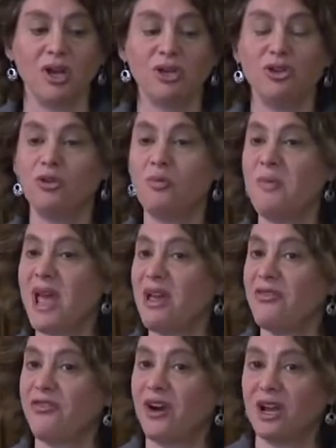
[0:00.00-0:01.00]
you
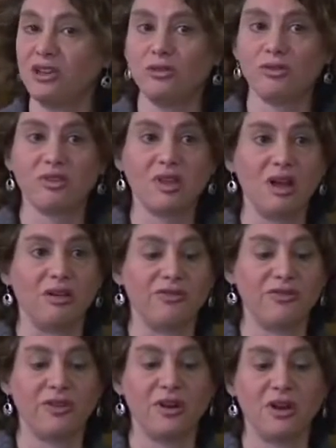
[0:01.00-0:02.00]
may find yourself
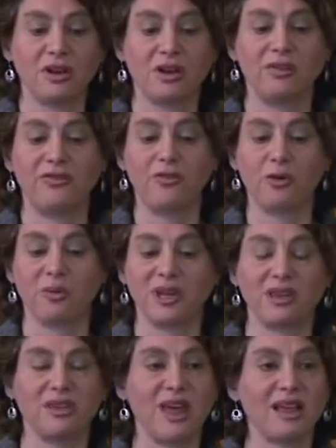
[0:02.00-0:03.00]

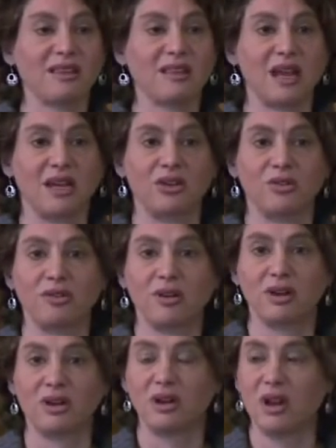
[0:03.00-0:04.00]
conforming to that standard
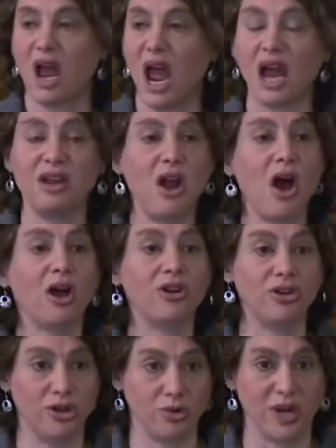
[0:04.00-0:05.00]
and
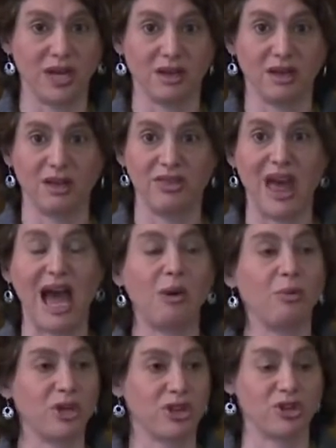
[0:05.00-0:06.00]
not doing
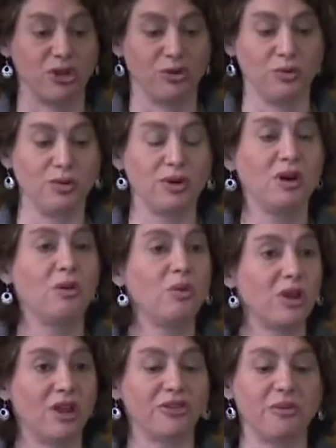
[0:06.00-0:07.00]
that which you
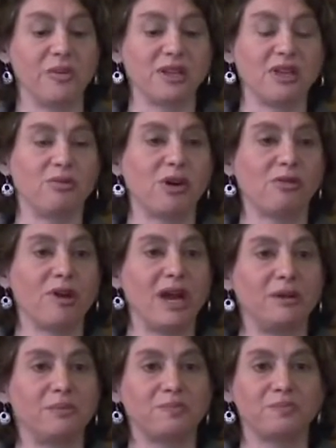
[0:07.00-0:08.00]
will ultimately
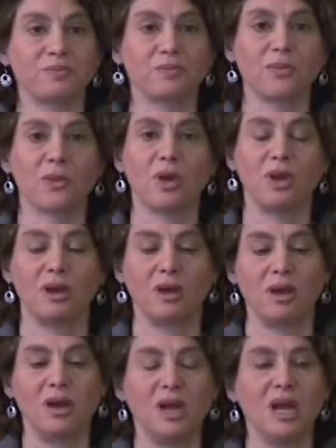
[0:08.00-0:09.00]
regret.
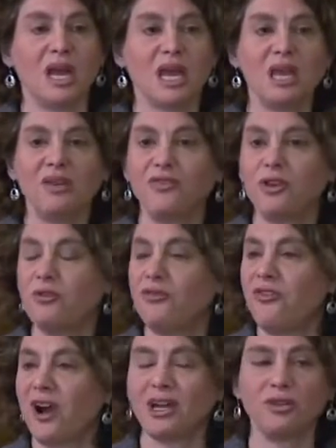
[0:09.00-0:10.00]
If you
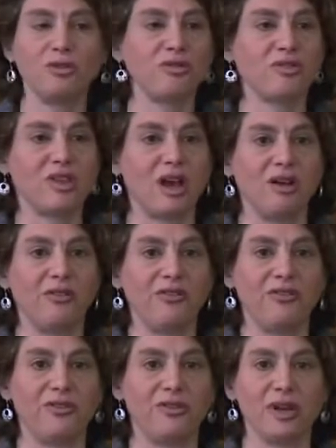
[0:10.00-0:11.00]
find yourself
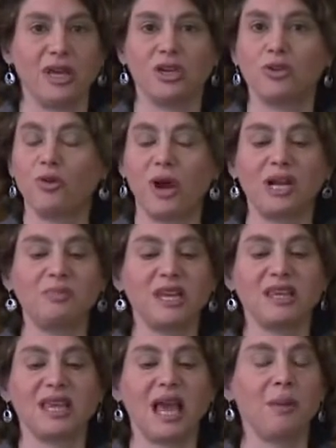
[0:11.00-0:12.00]

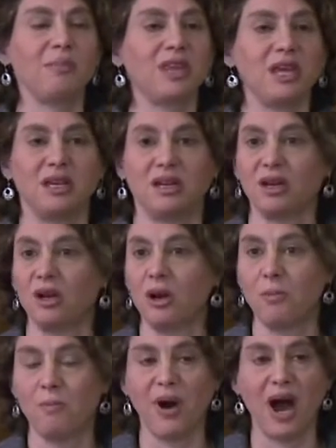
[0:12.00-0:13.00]
incredibly tempted
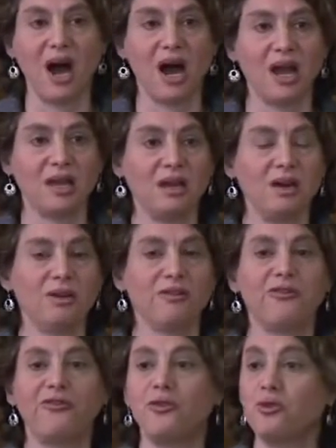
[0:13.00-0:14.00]
by
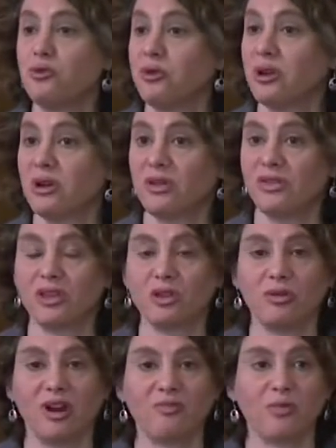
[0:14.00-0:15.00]
food that
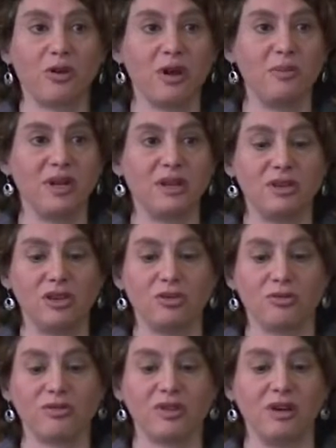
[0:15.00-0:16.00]
you have prohibited to
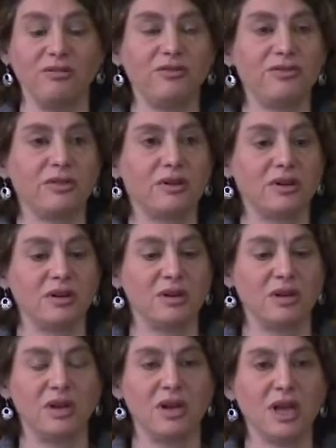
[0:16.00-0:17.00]
yourself,
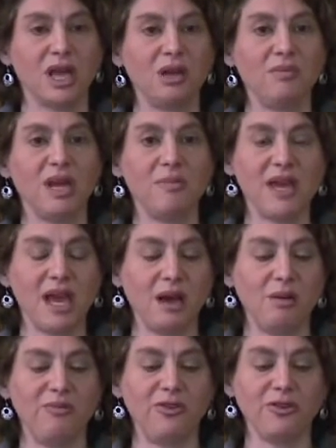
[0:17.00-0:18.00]
it may be
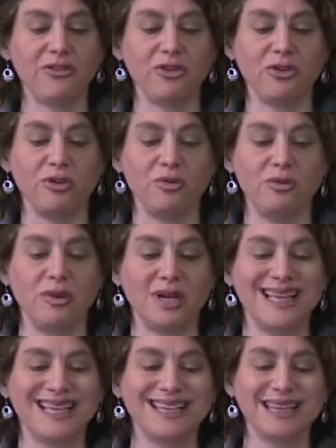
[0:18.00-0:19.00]
helpful to
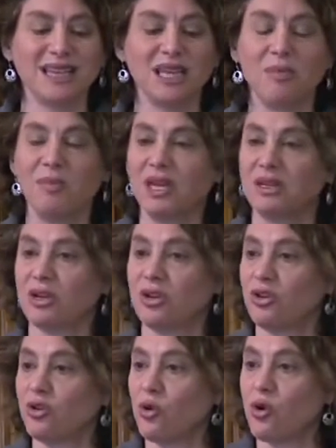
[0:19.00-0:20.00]
limit
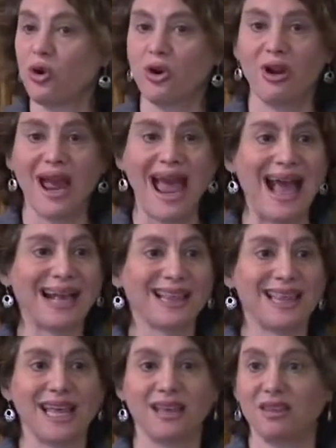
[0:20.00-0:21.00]
your
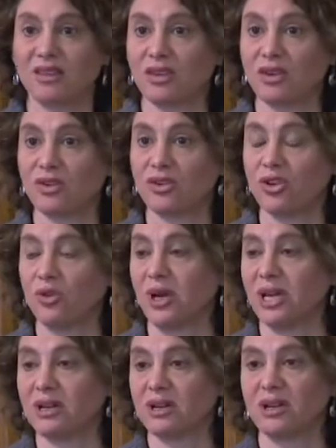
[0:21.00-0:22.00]
access to
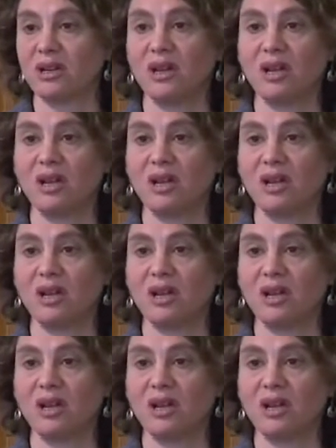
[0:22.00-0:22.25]
it.